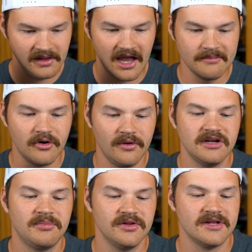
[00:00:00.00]
I'm going
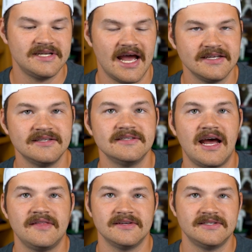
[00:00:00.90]
to put the Texans
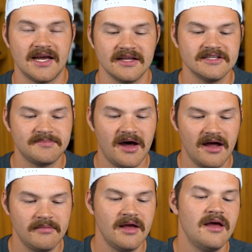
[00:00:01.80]
at the second spot.